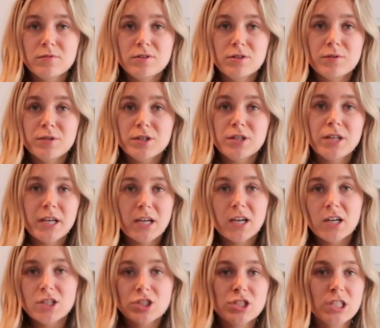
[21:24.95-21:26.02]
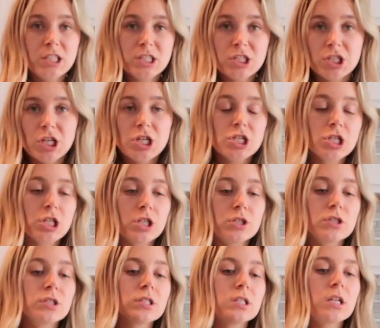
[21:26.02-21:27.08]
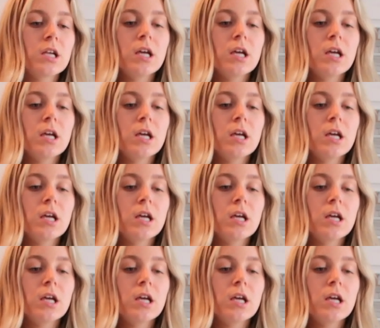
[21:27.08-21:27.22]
You know when you're like just need to change your clothes?